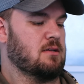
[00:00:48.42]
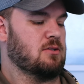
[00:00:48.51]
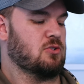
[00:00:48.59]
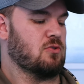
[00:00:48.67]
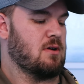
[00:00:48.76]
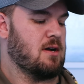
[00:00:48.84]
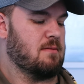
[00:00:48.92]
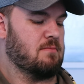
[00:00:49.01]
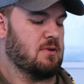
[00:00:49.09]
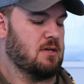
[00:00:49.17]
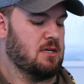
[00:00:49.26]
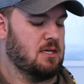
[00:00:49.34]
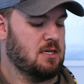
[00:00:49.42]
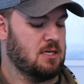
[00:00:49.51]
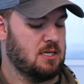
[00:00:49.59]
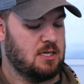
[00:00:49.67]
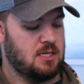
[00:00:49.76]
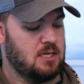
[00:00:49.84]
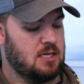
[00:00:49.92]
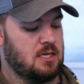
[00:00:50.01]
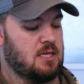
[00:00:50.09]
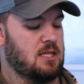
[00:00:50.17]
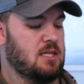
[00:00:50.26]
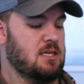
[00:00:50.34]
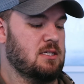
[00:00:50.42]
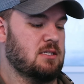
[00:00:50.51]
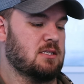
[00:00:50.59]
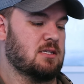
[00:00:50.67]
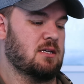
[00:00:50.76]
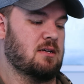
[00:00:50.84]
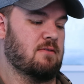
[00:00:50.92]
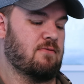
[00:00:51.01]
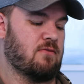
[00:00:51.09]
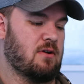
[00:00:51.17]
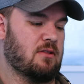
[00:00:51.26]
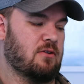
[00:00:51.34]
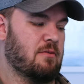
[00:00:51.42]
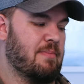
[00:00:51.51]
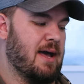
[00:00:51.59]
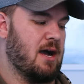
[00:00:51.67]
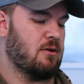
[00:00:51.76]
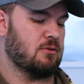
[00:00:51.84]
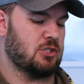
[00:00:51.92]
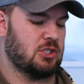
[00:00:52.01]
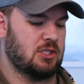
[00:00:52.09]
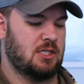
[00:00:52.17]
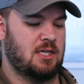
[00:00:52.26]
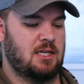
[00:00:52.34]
drop this front little pouch.